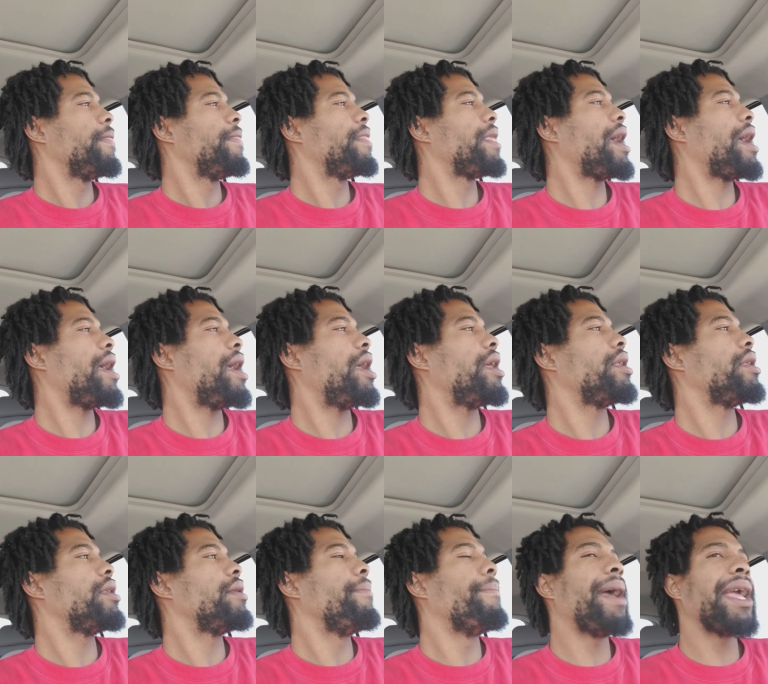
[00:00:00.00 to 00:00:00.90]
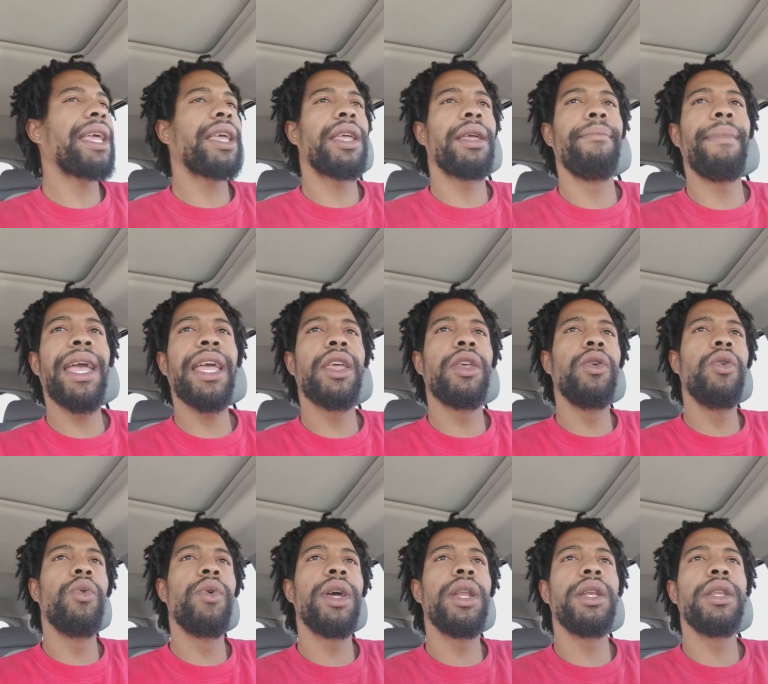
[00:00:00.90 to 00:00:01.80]
that make
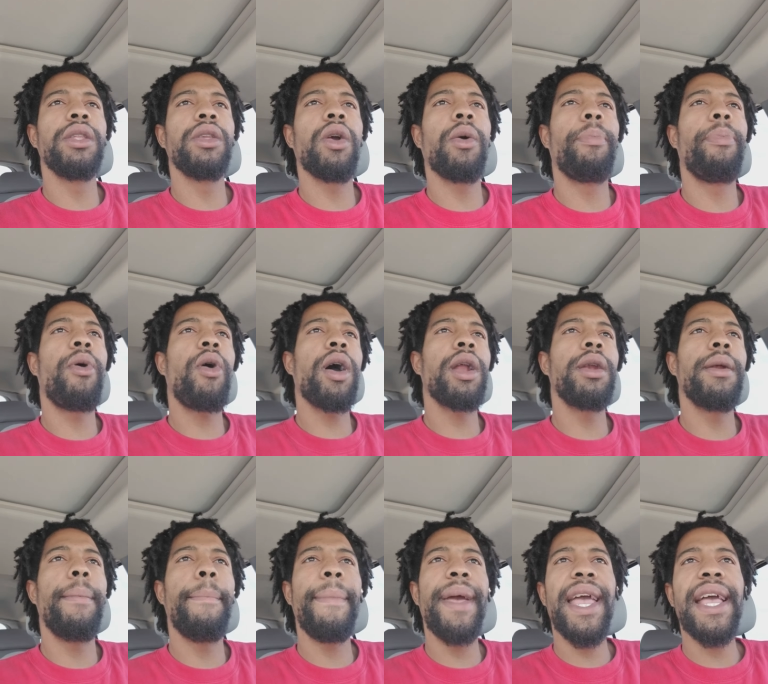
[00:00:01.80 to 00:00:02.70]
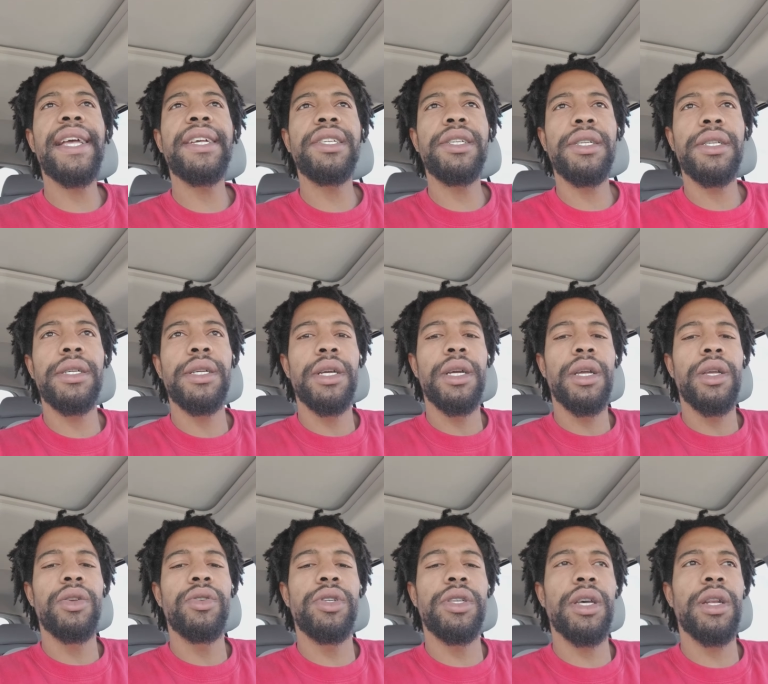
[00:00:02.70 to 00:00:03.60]
you and your partner mesh.
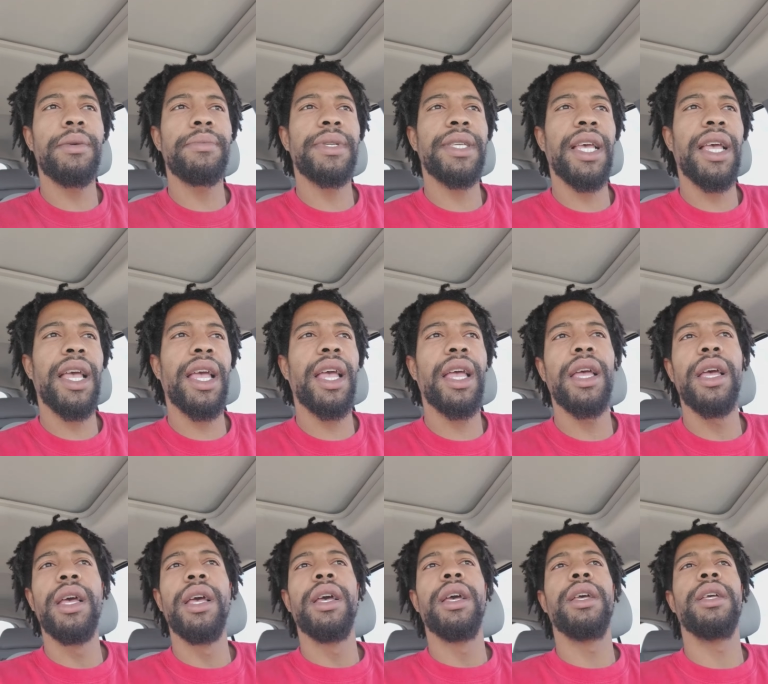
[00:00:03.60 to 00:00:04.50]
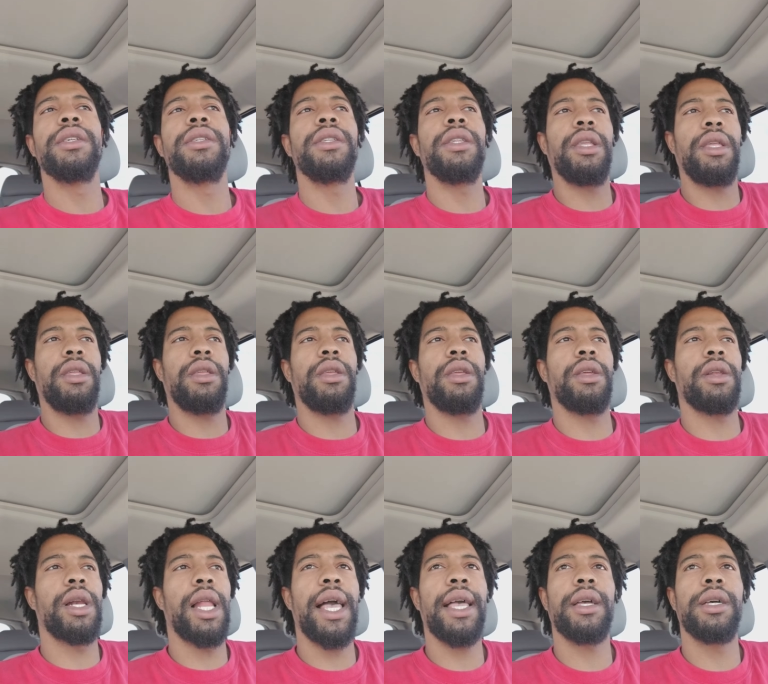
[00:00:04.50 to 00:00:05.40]
You see what I'm saying? It's
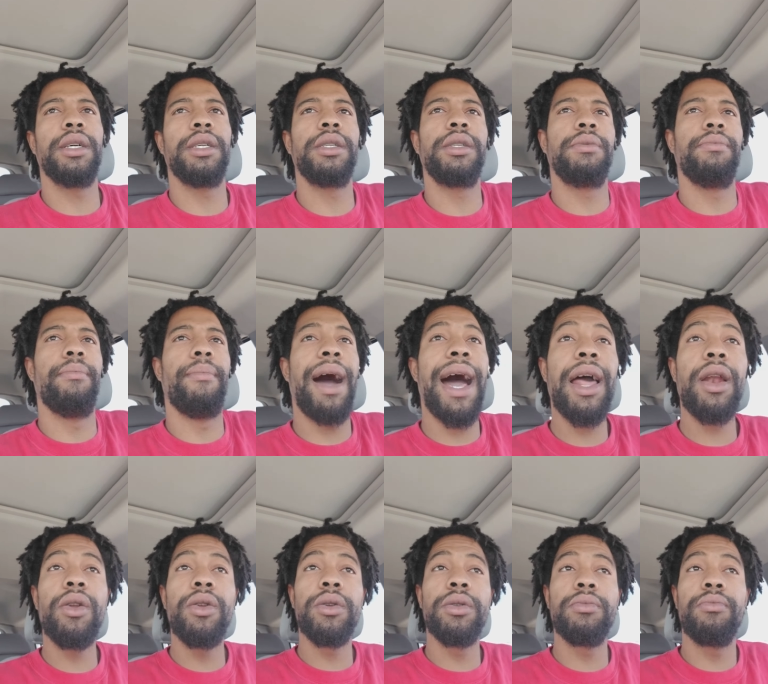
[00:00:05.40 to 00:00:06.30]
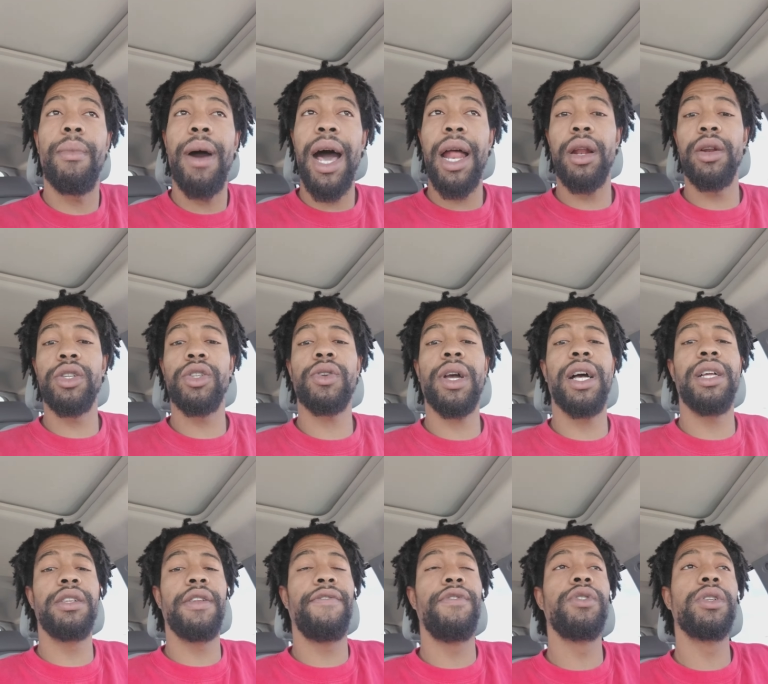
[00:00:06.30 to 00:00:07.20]
like, because modern
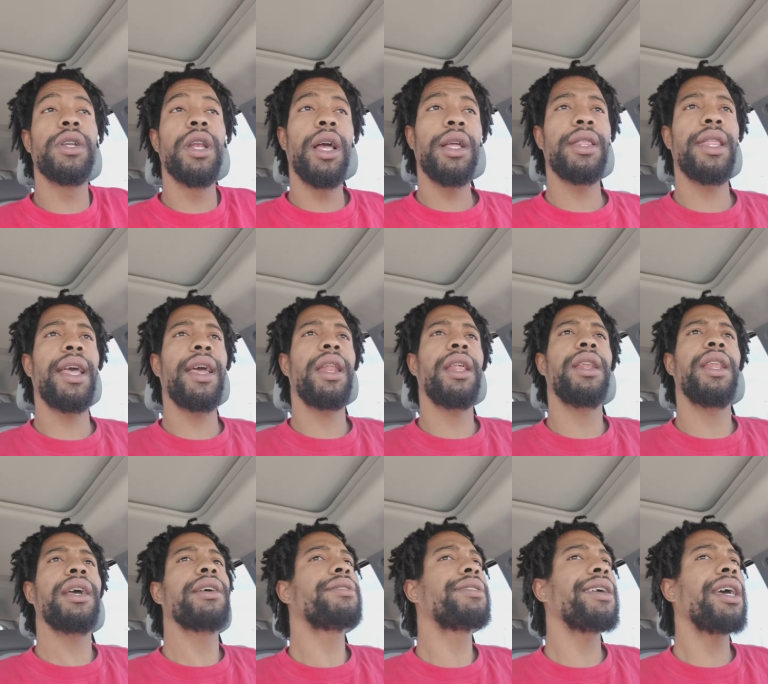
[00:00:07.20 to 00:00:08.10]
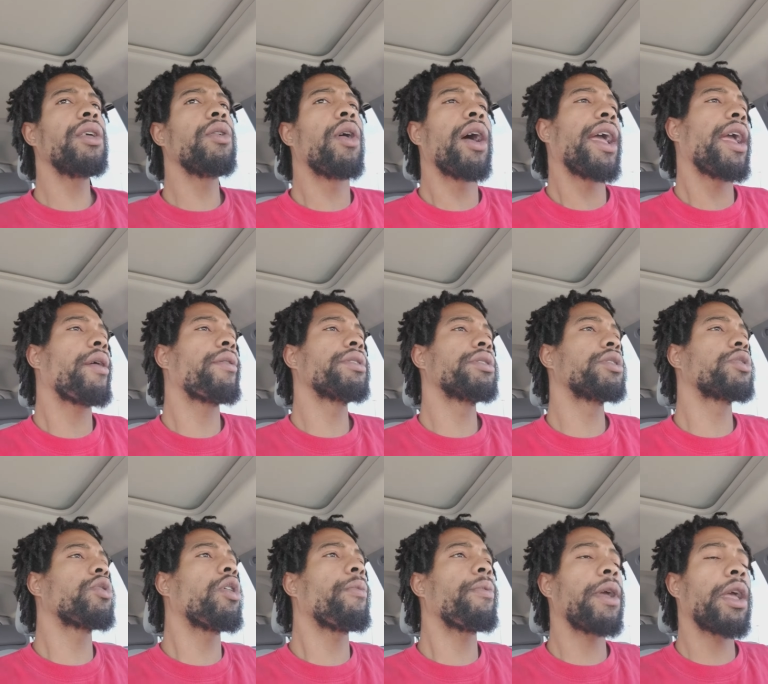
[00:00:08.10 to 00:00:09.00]
astrology, if you just looked at it, they'll tell you Aries and
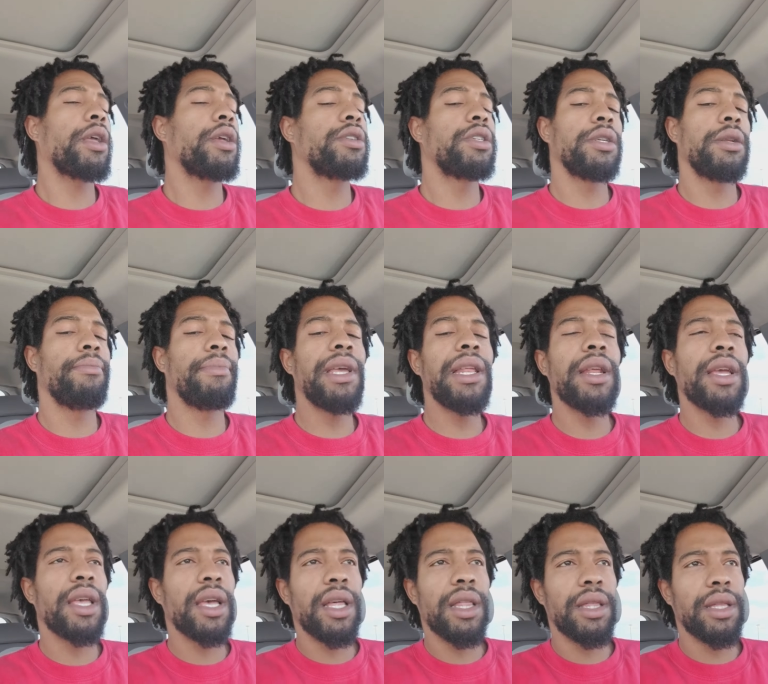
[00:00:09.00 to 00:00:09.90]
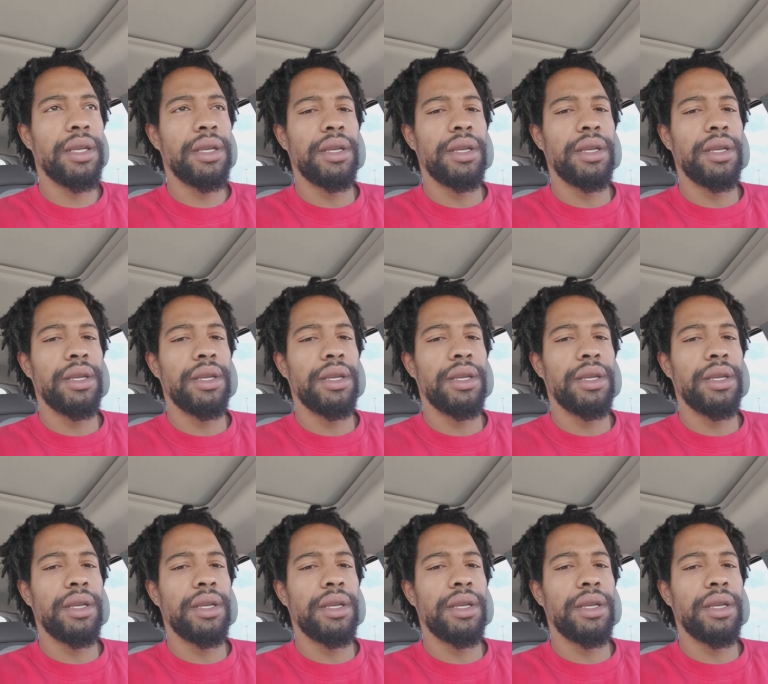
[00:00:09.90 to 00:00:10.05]
Scorpio shouldn't be together.